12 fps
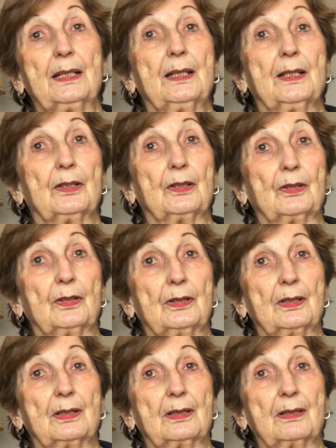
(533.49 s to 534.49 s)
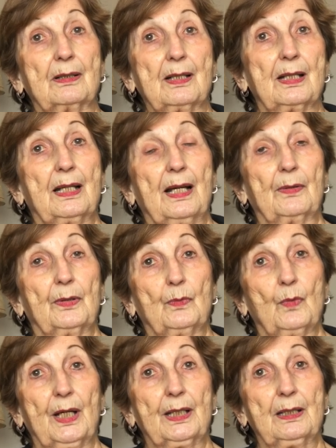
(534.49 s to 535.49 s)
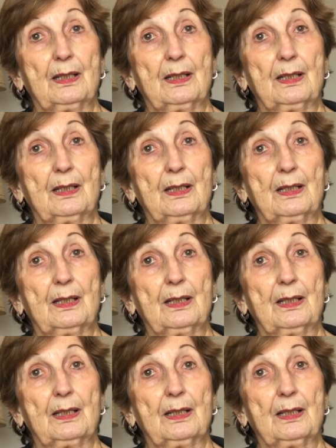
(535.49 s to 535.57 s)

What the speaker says: a year and see how it went.